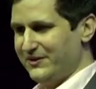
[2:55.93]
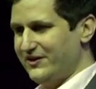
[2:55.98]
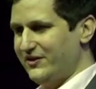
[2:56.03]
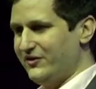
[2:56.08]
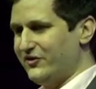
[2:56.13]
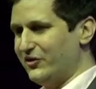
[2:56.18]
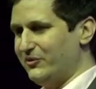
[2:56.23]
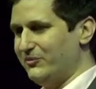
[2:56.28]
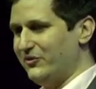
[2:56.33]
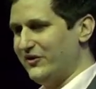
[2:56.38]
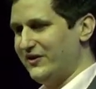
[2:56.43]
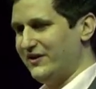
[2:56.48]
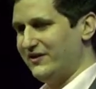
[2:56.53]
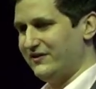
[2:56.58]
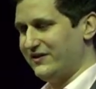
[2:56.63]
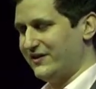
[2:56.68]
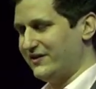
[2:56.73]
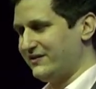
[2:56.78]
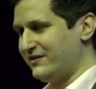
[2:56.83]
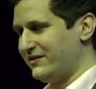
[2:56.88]
And it's
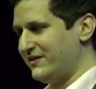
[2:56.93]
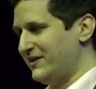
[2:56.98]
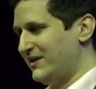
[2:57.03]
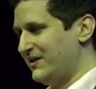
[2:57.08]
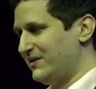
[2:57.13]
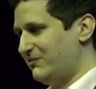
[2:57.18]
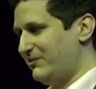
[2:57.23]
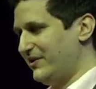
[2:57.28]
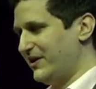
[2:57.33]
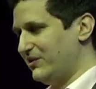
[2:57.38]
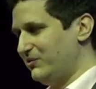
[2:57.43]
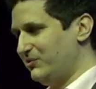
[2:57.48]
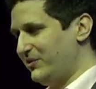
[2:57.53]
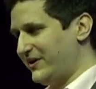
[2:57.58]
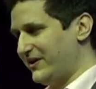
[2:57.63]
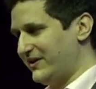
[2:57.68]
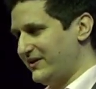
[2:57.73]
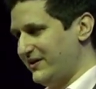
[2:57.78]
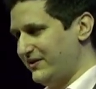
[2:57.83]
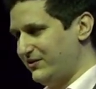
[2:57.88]
something that we are
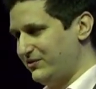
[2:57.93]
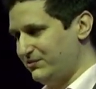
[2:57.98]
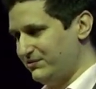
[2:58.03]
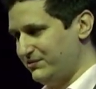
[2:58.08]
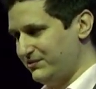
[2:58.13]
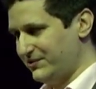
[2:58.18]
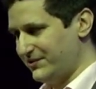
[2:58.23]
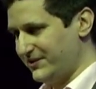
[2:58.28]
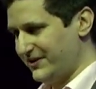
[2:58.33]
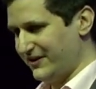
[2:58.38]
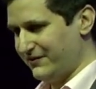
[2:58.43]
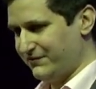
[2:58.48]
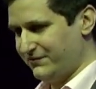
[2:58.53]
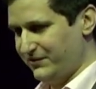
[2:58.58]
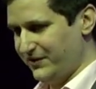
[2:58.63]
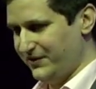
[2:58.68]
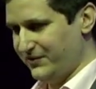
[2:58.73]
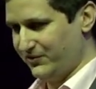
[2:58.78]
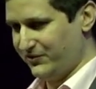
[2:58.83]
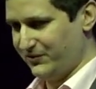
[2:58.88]
looking into uh,
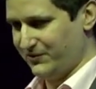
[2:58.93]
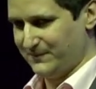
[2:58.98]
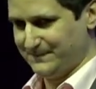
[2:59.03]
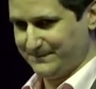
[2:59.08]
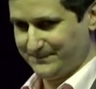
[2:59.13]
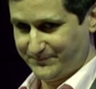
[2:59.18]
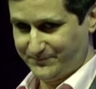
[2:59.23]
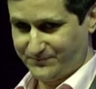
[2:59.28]
carefully also.